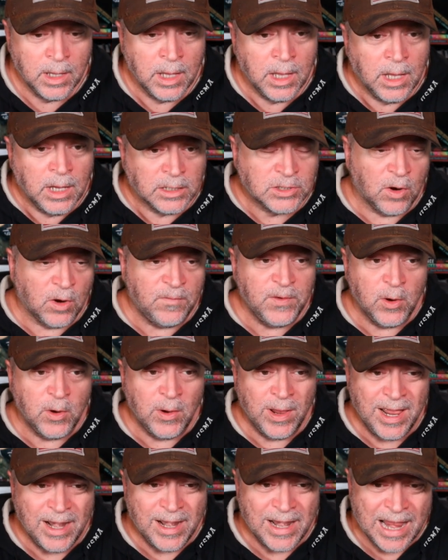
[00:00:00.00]
So if you
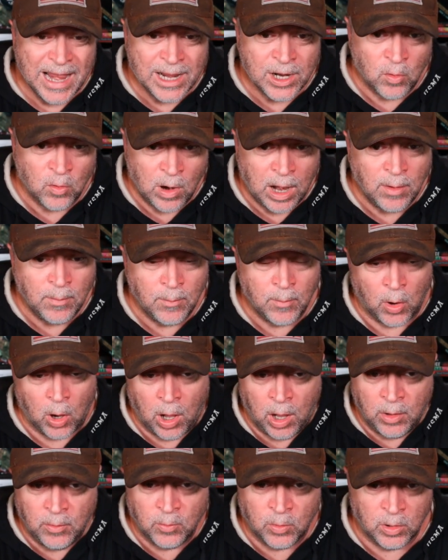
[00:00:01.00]
hit a ground
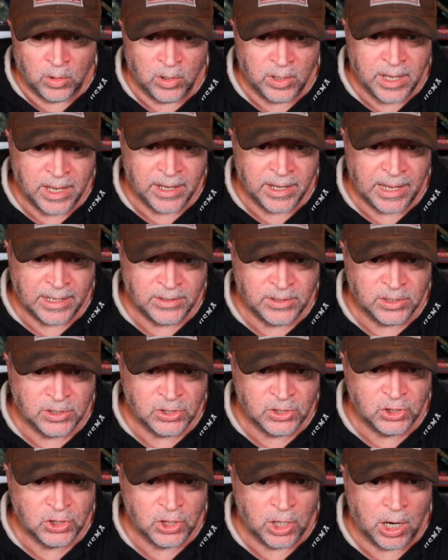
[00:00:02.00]
ball, and we're looking at this
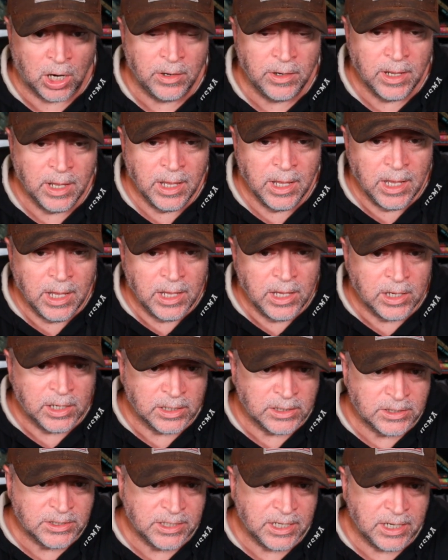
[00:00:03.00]
chart, you
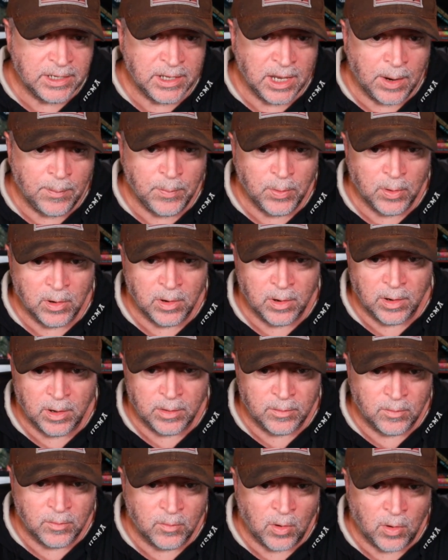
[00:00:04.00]
can see in the upper
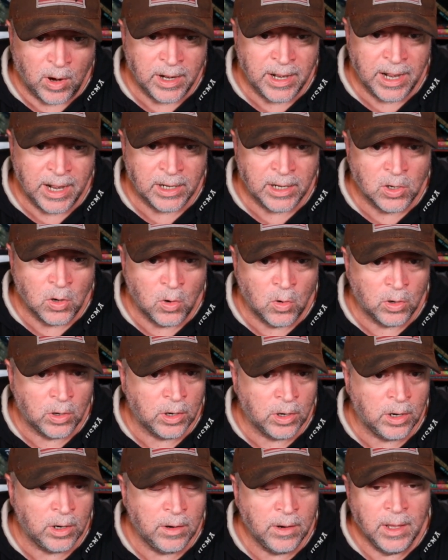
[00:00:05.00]
right-hand
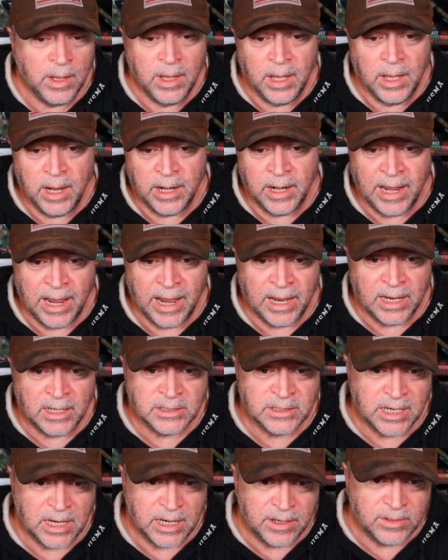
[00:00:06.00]
corner, it
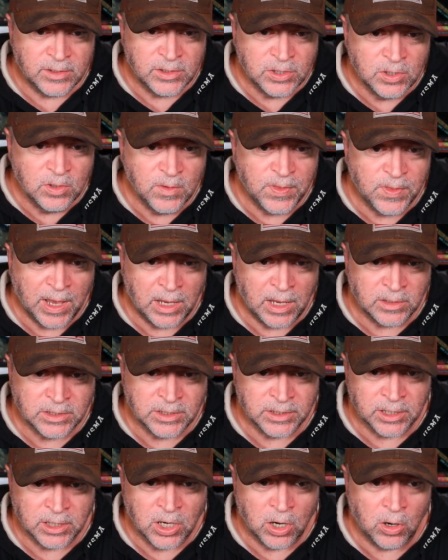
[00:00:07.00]
has
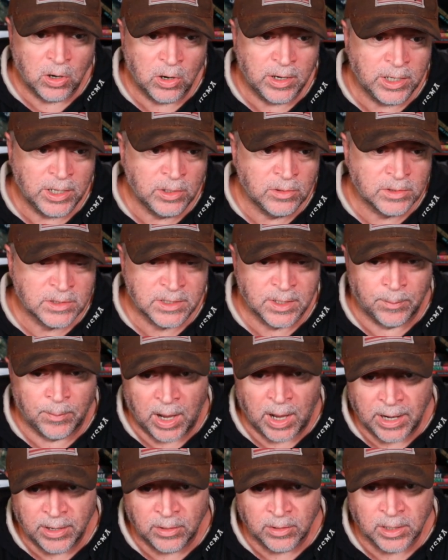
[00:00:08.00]
2000 to current, use the
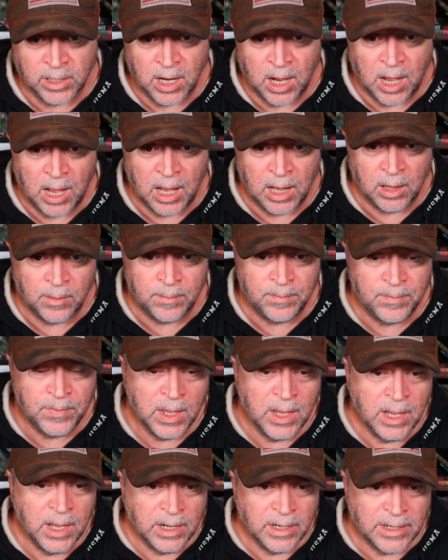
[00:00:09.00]
modern column,
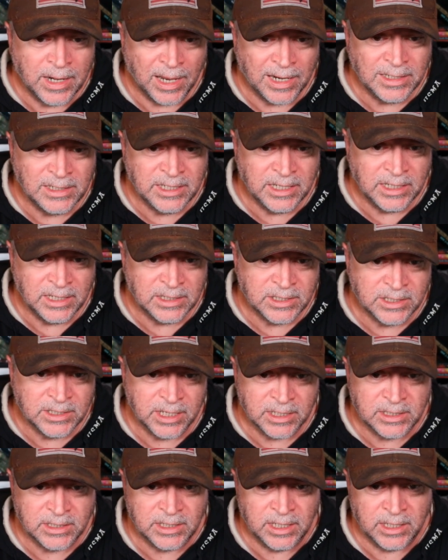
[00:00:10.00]

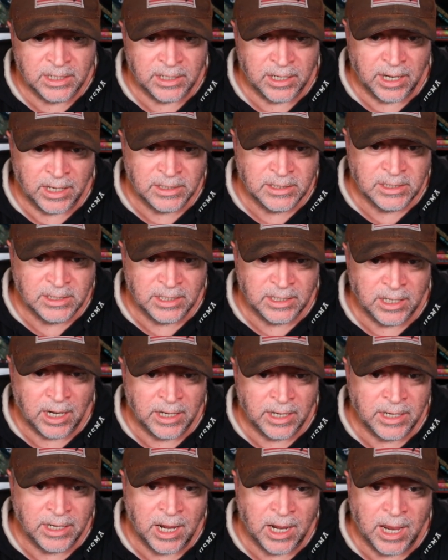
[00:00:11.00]
1960 to
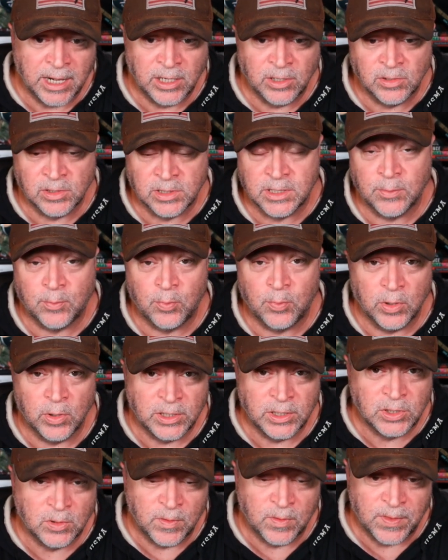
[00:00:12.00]
1999, use the
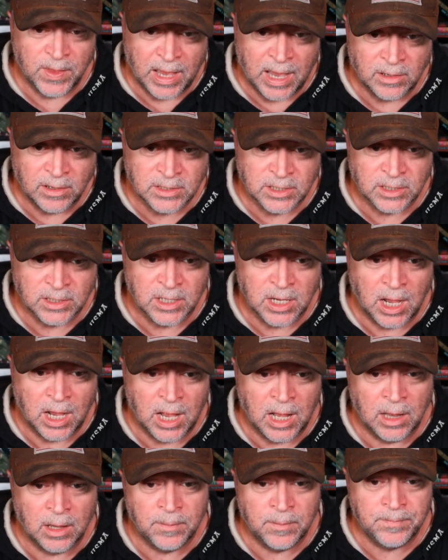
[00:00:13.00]
pre-2000
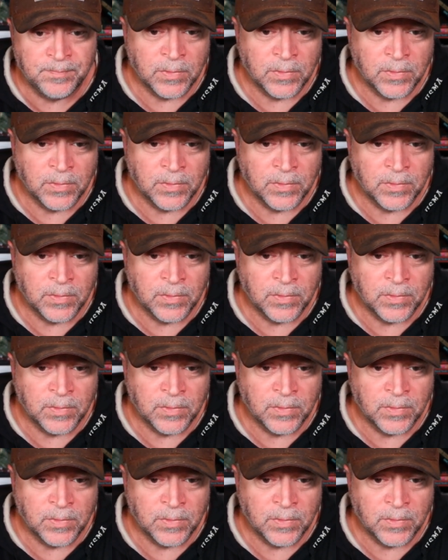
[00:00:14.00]
column,